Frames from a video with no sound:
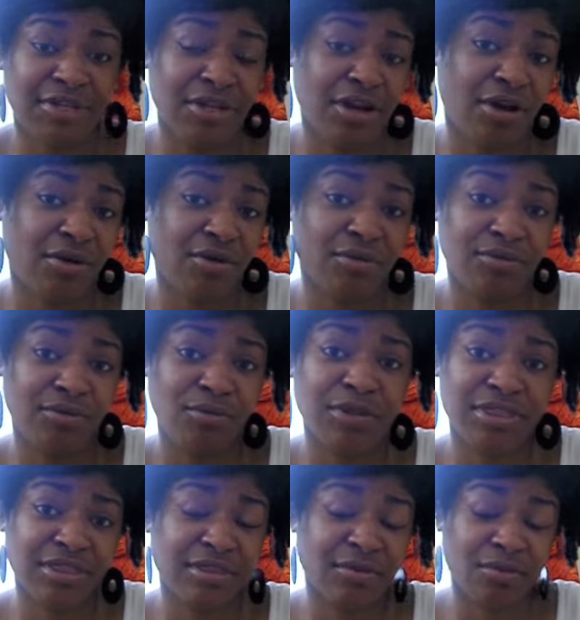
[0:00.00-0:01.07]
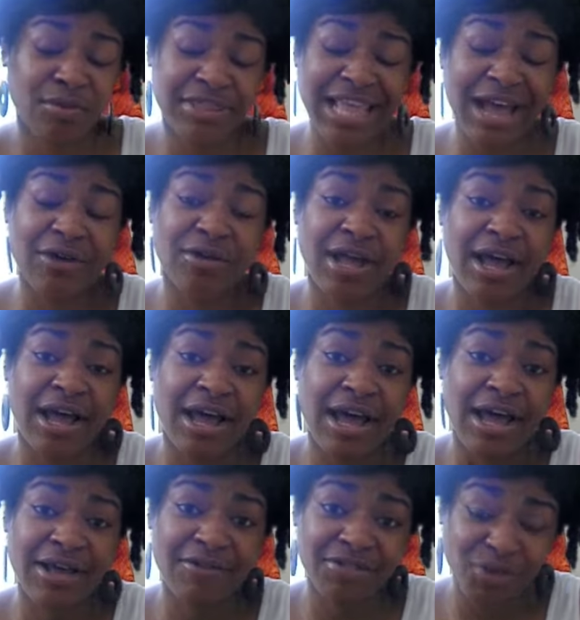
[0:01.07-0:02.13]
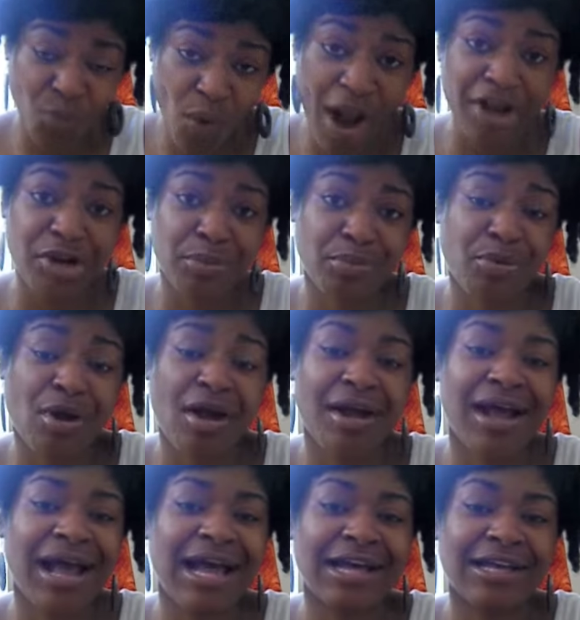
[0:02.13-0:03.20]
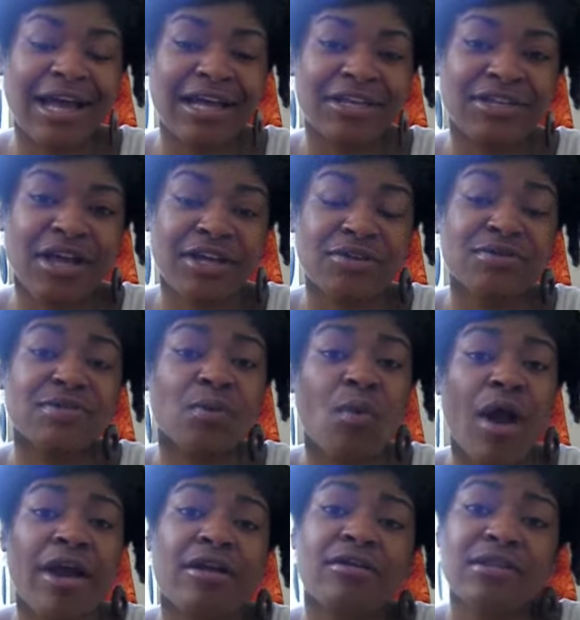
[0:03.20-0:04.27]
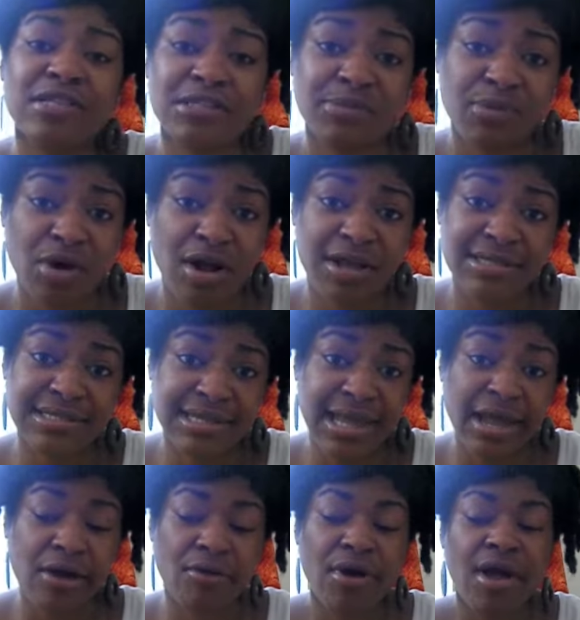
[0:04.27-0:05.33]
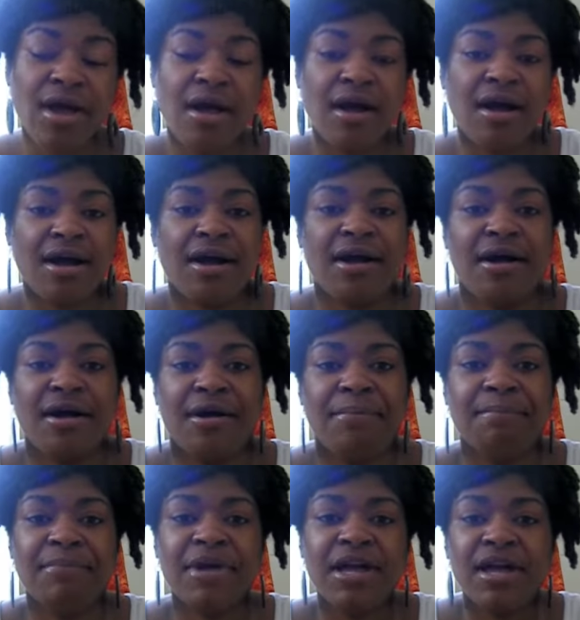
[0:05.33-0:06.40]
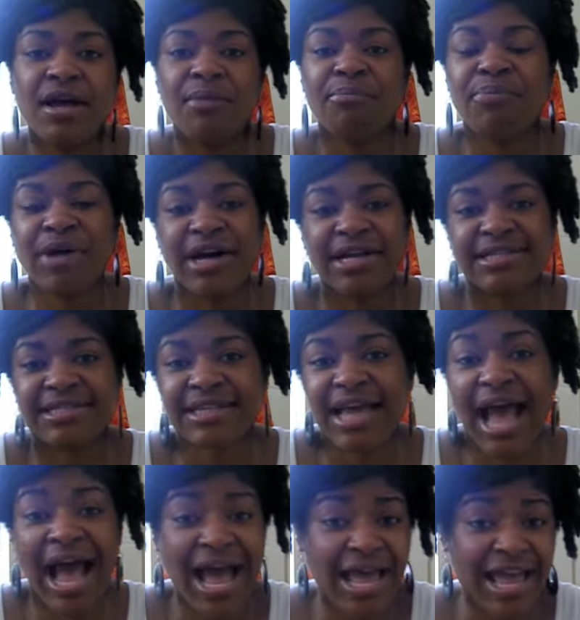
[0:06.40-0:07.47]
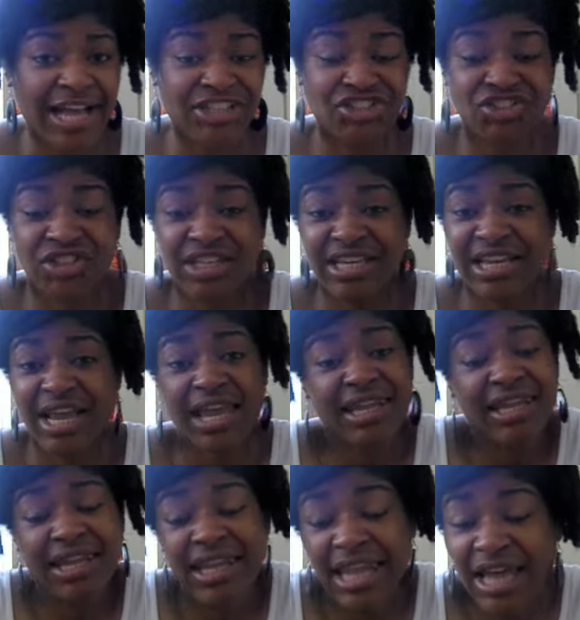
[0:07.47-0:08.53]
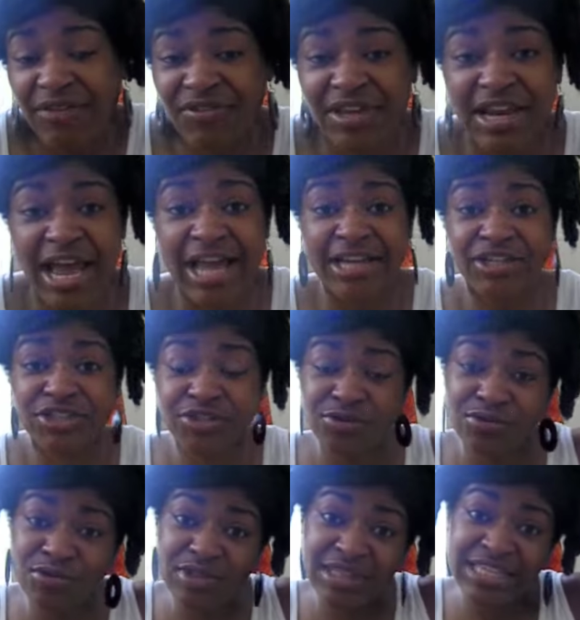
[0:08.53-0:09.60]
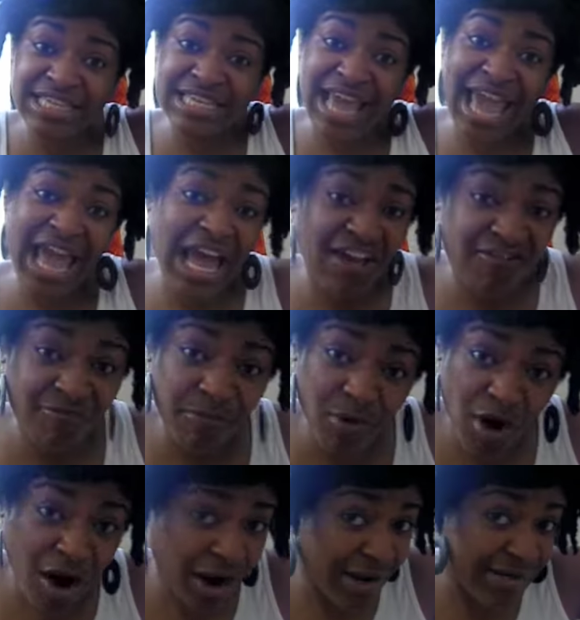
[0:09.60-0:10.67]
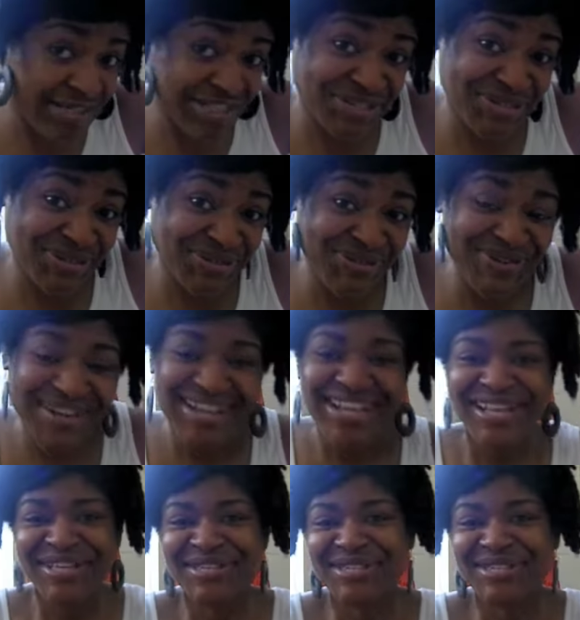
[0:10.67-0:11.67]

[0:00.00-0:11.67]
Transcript: you know, with without the wire bra. I, I, I use the wireless bras now. Um, but I actually love it. I do the half bras too.